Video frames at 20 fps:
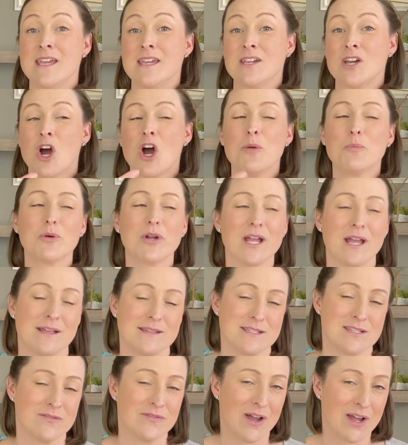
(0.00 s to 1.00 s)

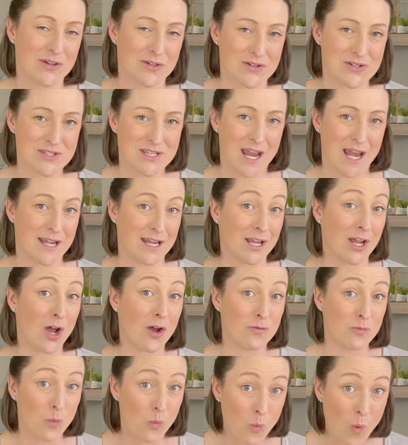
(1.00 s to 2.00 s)
comprehensive understanding
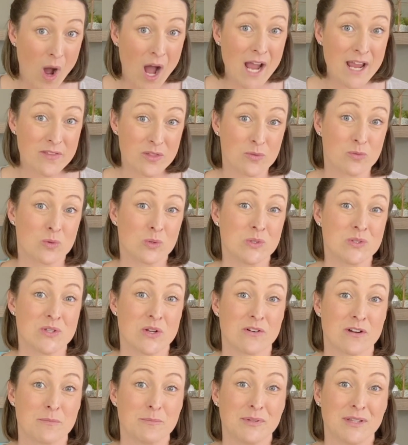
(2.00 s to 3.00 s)
of why the rules
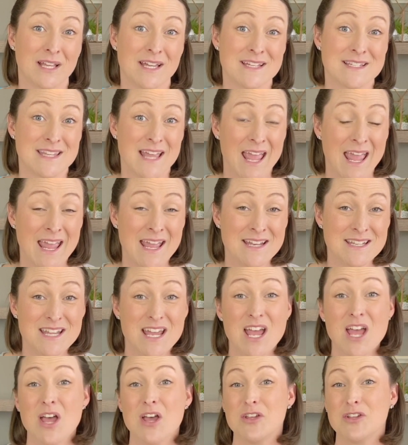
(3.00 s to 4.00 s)
are in place, and
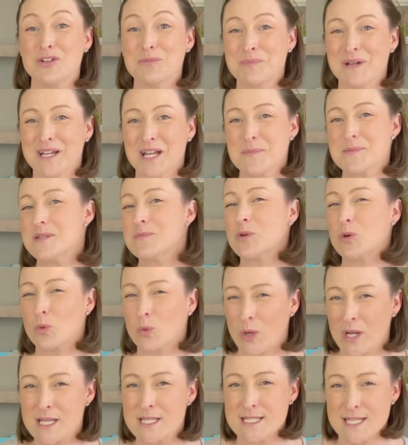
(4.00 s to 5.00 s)
you'll pick up some
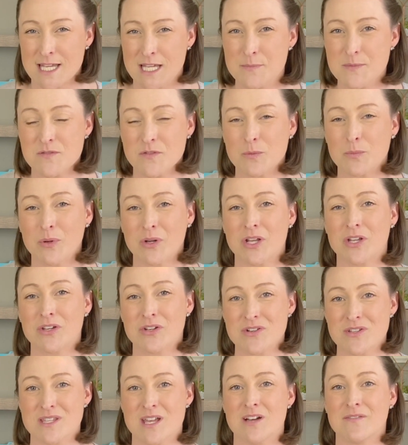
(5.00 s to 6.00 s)
great tips for putting
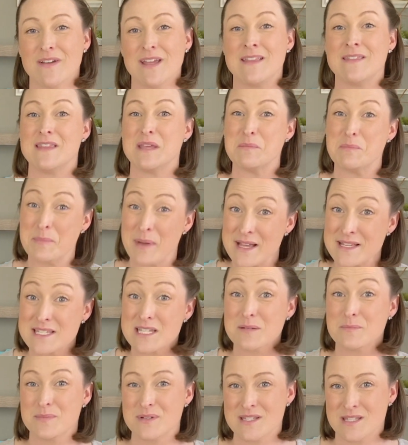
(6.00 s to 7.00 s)
yourself in the
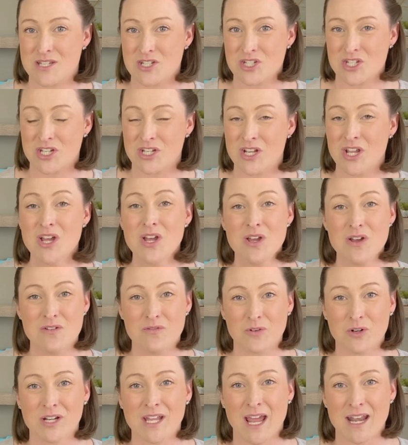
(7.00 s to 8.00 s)
best position
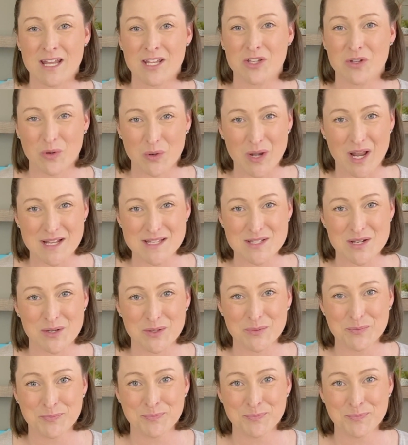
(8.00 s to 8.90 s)
for getting your next home.